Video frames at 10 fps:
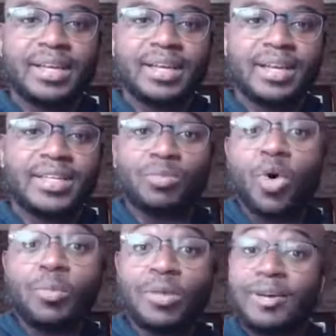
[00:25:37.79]

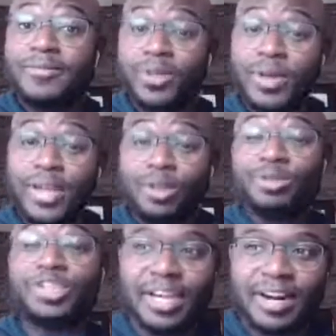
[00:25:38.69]
appropriate for the way you
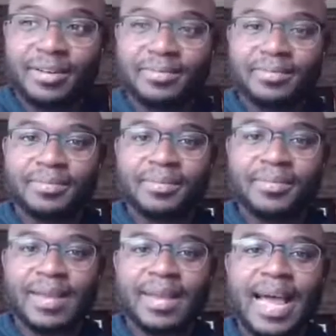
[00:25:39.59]
share
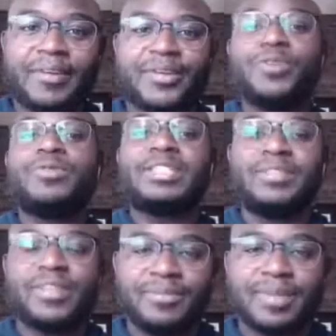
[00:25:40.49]
and how you receive
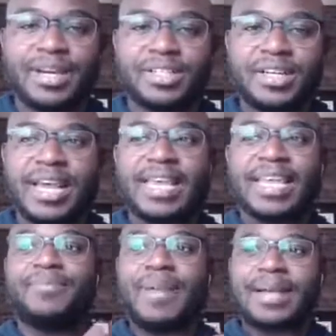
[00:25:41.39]
the information and
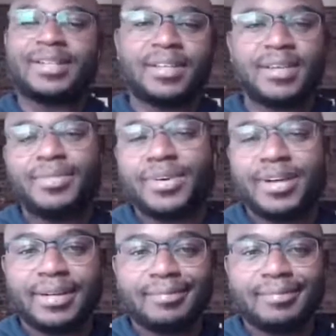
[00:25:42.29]
give back to the community.